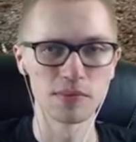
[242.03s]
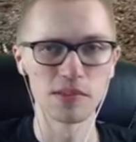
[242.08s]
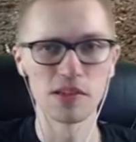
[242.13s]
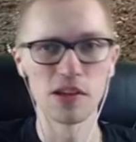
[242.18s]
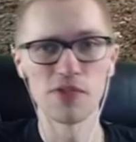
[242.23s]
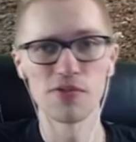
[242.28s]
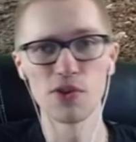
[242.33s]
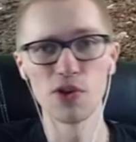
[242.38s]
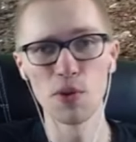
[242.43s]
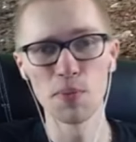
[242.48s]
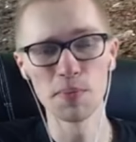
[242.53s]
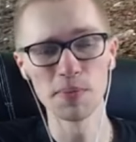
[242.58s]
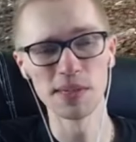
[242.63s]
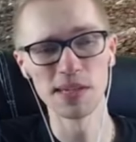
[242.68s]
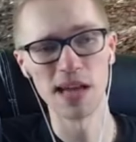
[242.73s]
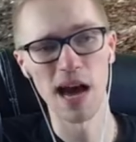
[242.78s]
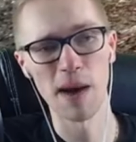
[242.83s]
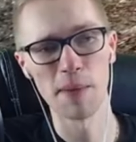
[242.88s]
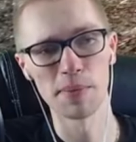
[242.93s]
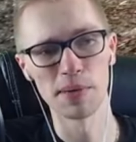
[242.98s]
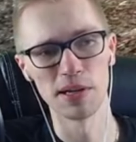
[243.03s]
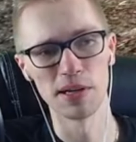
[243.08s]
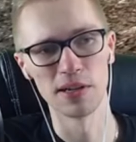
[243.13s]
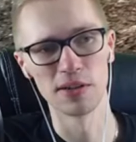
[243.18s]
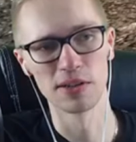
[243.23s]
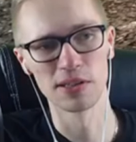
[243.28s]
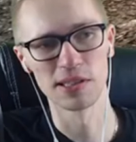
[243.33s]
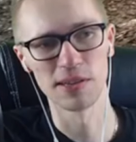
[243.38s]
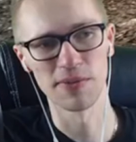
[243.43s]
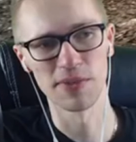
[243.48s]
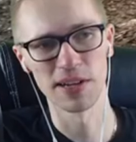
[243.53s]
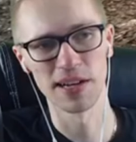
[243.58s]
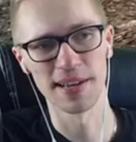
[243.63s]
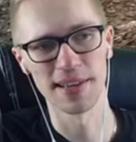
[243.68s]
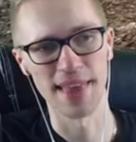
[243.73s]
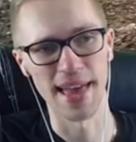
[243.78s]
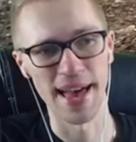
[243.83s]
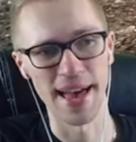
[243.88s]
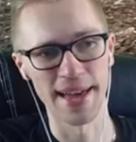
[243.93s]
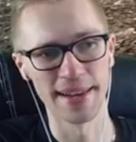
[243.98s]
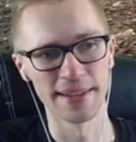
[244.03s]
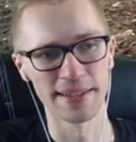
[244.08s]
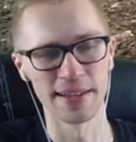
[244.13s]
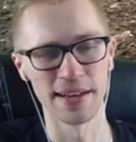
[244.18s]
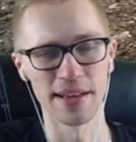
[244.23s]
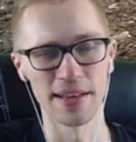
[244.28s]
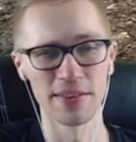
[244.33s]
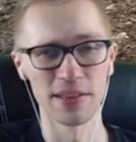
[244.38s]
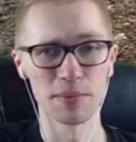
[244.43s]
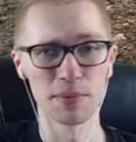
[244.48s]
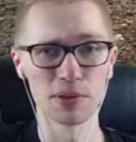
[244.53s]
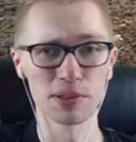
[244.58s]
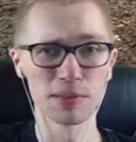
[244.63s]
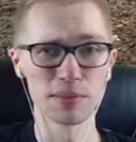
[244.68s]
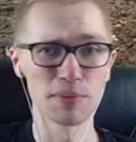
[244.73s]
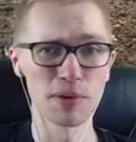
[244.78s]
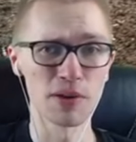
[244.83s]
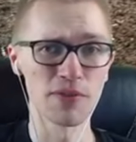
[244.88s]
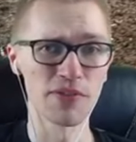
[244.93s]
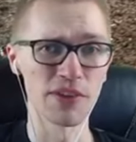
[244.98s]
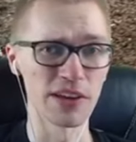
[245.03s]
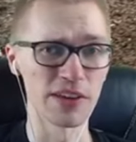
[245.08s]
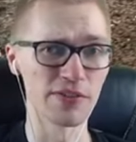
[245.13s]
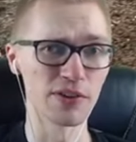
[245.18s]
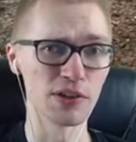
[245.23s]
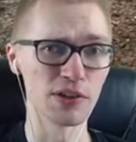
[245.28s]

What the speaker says: If you open it up, it looks something like that, and the most important thing for